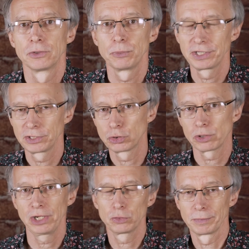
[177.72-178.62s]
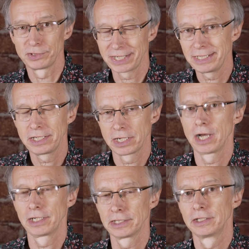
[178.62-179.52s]
we can create almost any
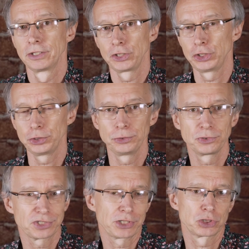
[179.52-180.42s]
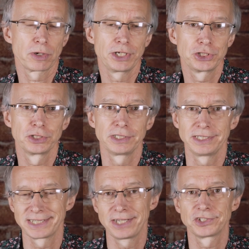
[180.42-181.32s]
color, hue, saturation,
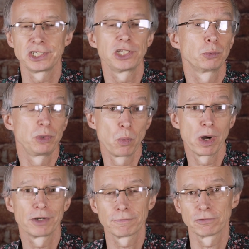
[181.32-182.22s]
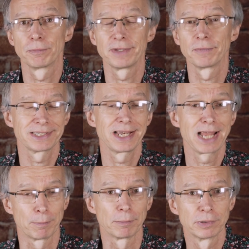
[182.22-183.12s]
intensity we want from this
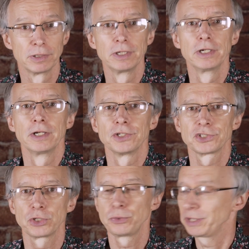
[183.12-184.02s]
lamp. So